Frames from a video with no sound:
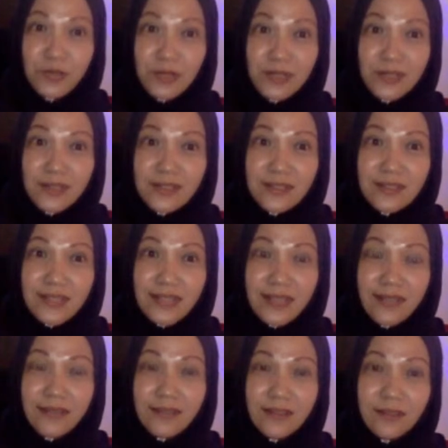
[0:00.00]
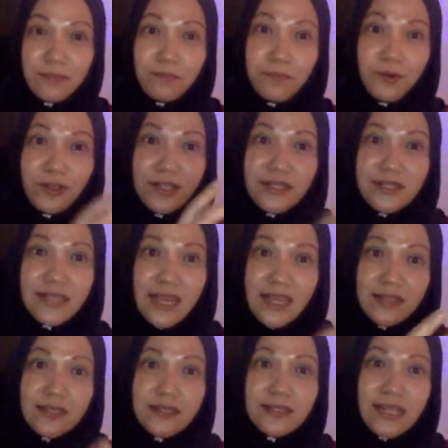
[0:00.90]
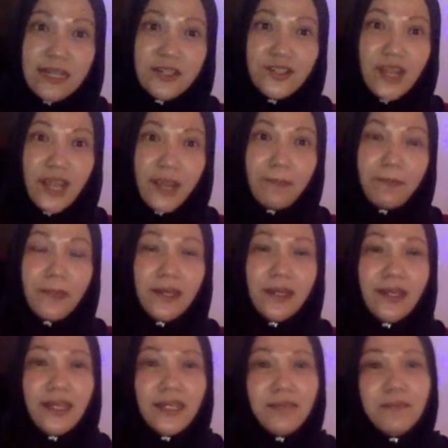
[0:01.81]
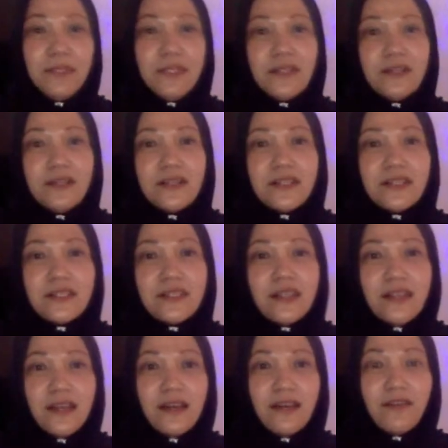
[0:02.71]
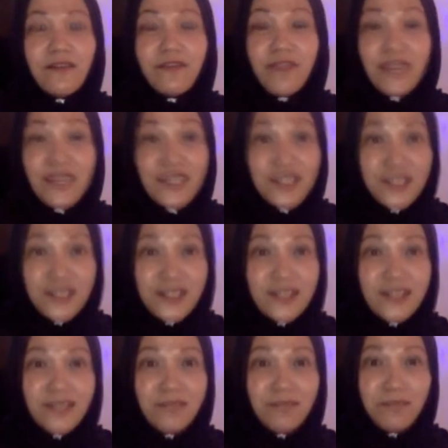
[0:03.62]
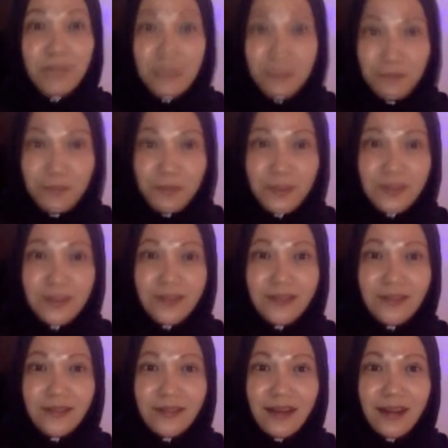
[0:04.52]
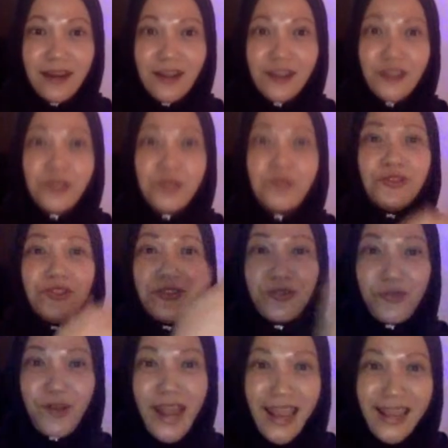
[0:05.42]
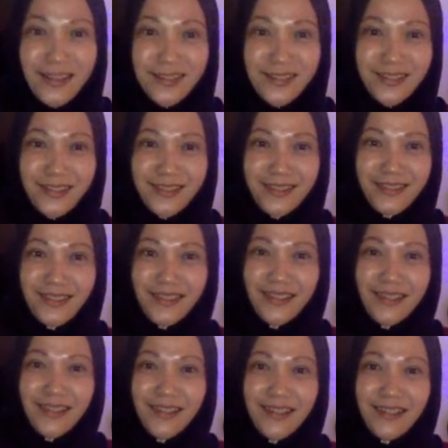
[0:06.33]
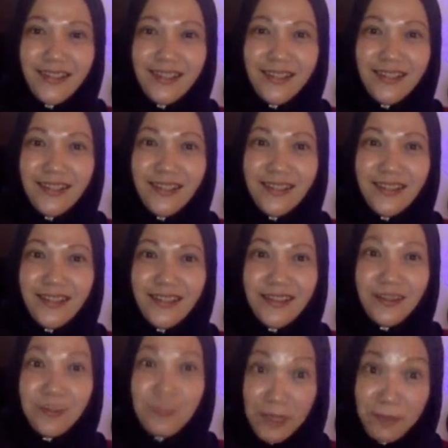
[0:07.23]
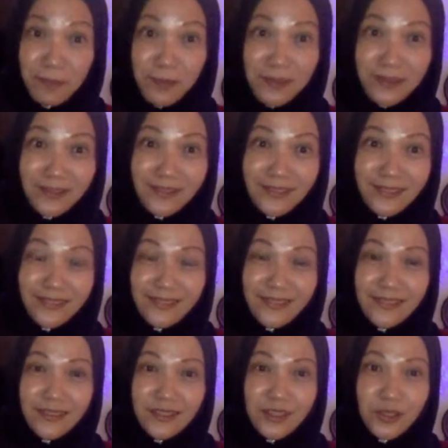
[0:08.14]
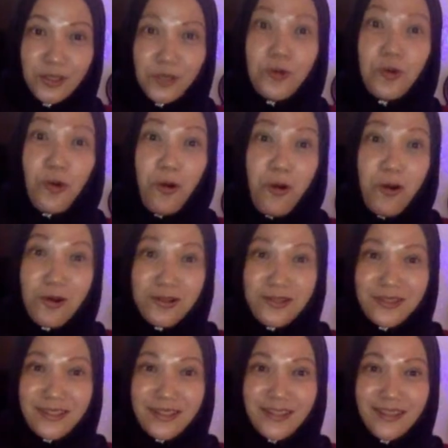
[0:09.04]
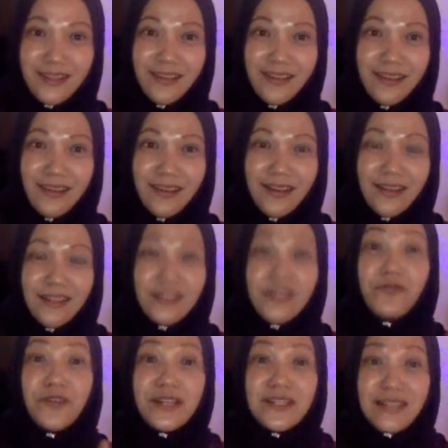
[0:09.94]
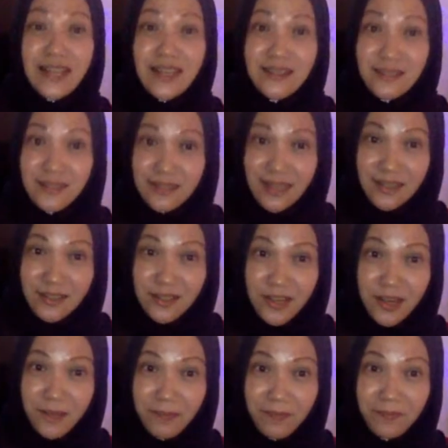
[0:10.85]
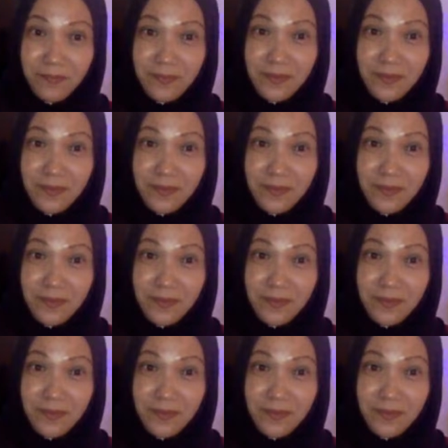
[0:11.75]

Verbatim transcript: to understand the body sizes and shape? Because fashion people are to dress the people who owns the different sizes and shape.